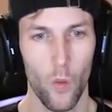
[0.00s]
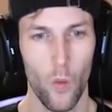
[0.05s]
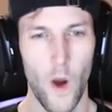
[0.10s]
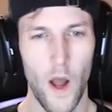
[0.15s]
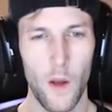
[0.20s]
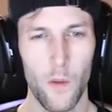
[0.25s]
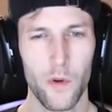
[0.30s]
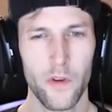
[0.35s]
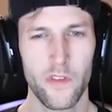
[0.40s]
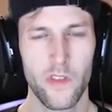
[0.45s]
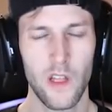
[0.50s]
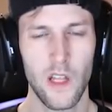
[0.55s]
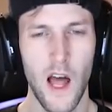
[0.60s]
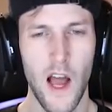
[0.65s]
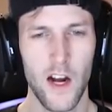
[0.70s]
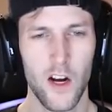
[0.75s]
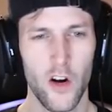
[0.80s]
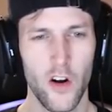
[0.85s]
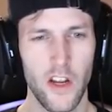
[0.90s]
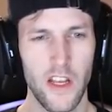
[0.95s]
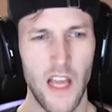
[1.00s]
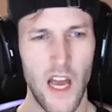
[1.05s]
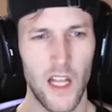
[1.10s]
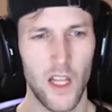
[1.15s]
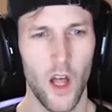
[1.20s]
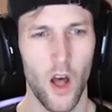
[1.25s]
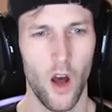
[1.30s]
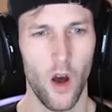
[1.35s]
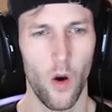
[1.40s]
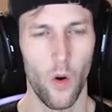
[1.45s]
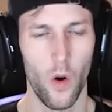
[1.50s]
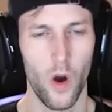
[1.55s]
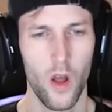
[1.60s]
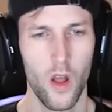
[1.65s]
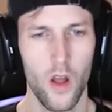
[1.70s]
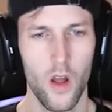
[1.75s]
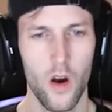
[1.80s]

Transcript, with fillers: Why was the locker yellow?